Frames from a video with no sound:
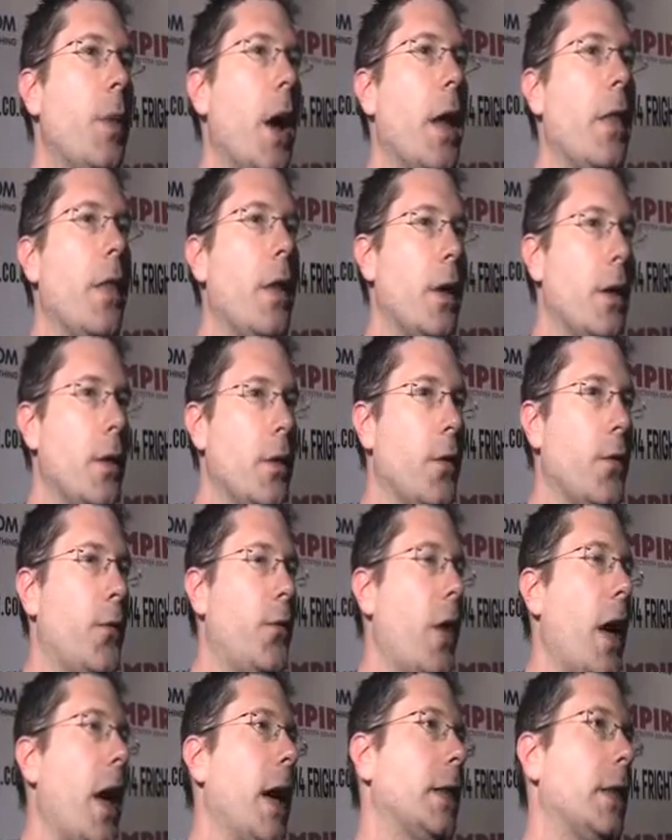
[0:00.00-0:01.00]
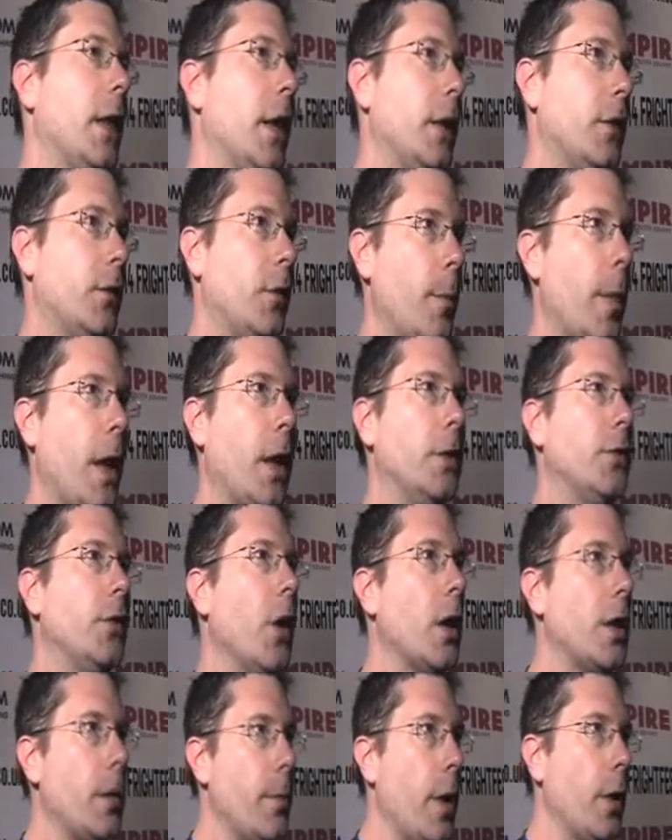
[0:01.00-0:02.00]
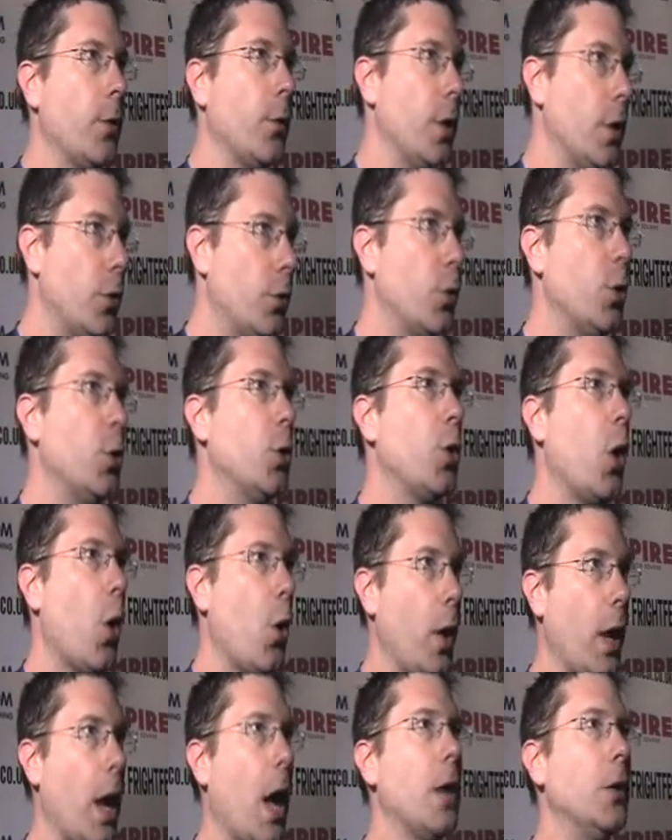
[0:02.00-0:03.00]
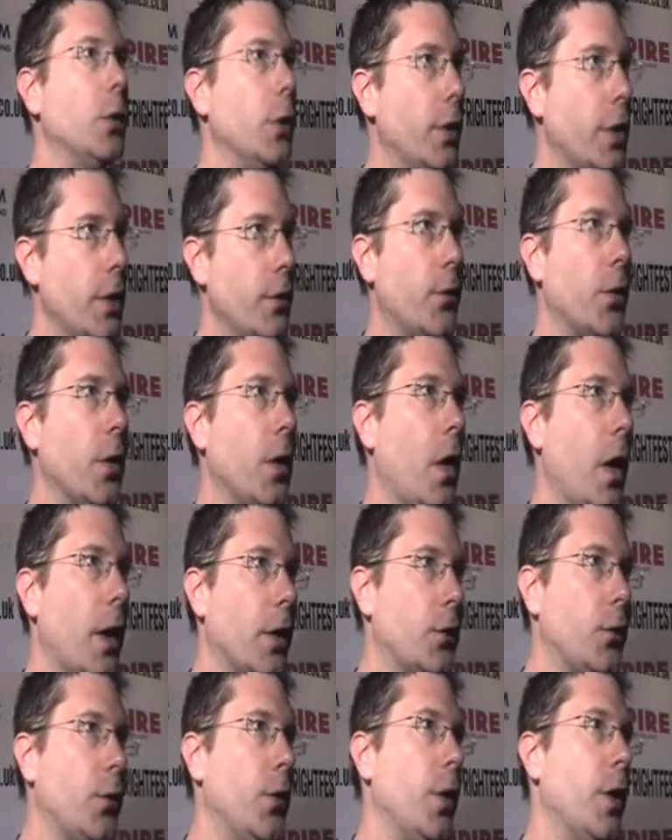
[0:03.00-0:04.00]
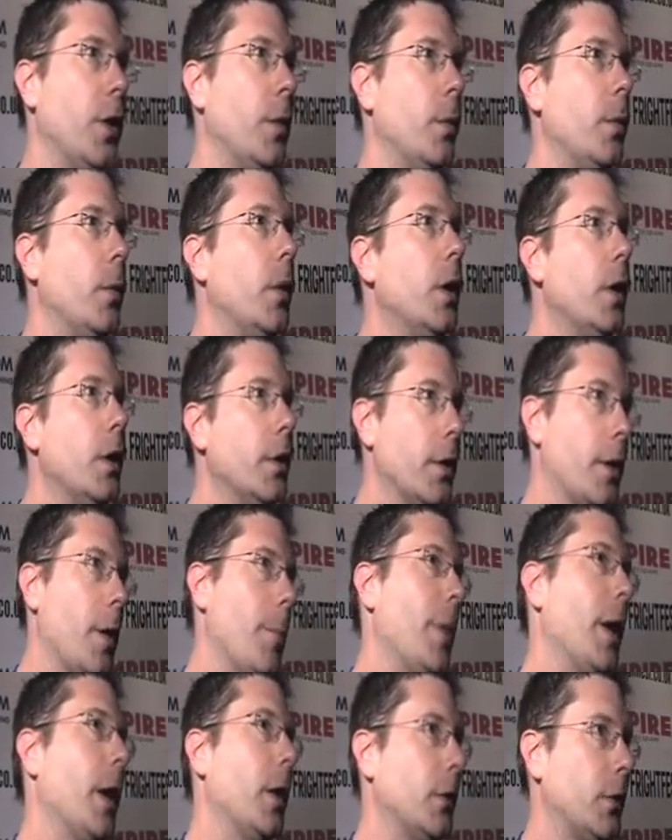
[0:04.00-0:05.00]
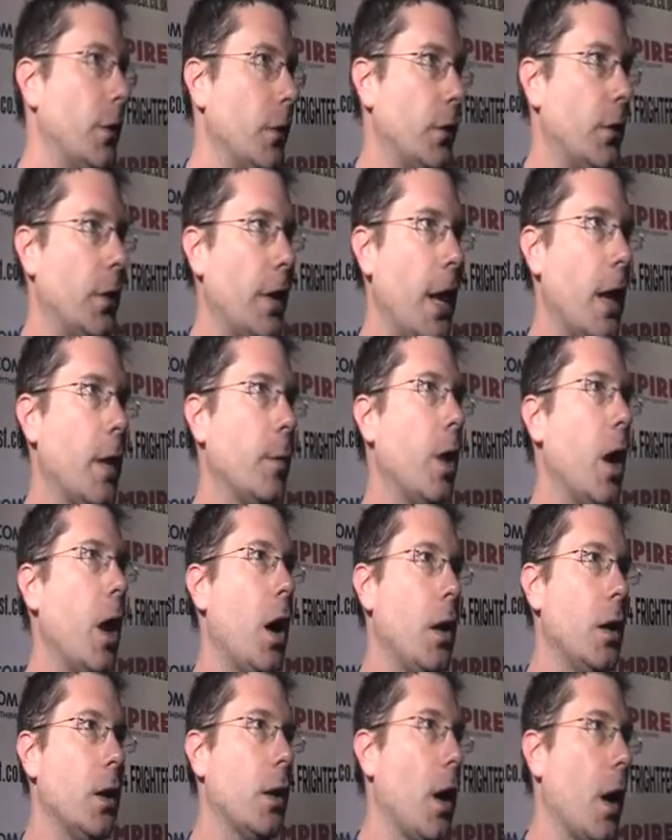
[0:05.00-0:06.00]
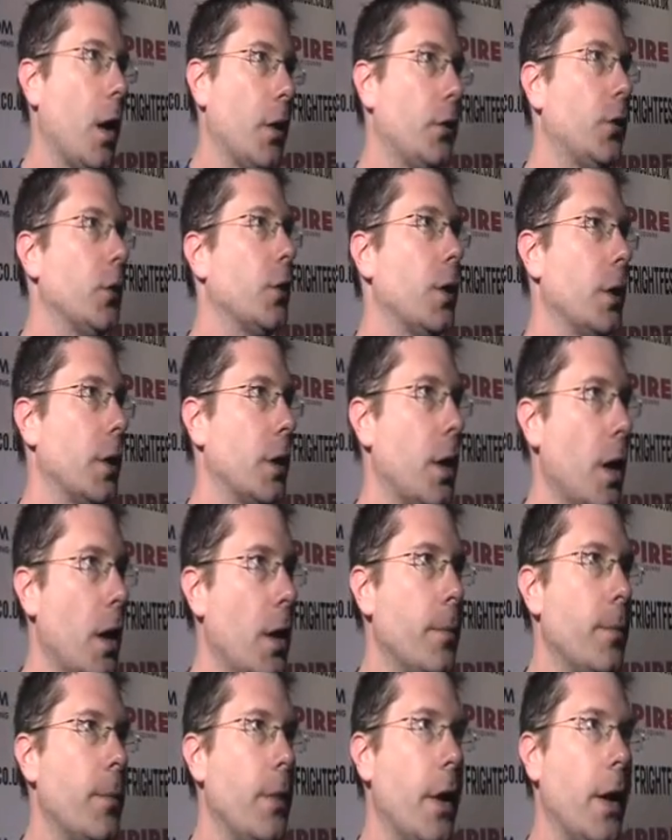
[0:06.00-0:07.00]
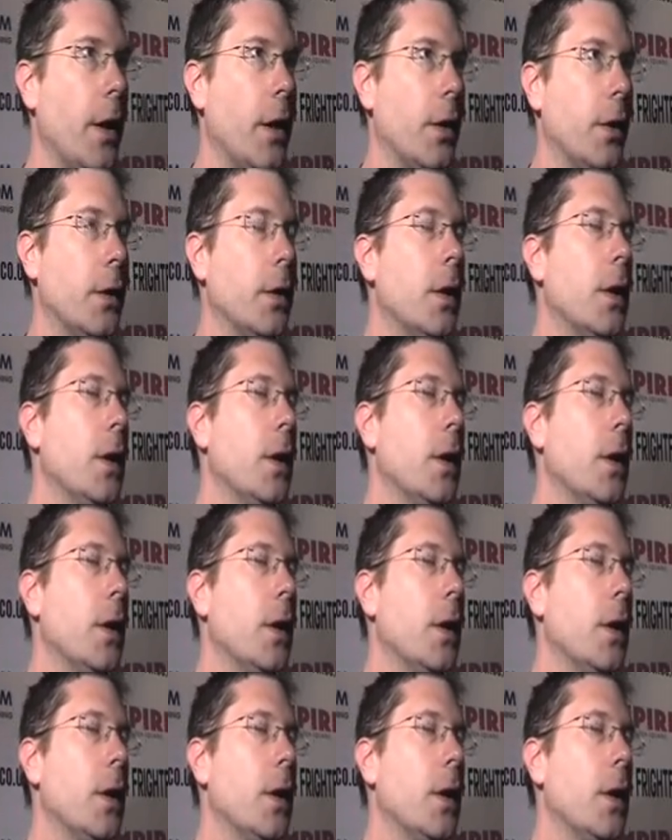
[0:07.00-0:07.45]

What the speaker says: the fact that it's about a documentary crew going out and looking for a lost film, the comparisons to Cannibal Holocaust are going to come there.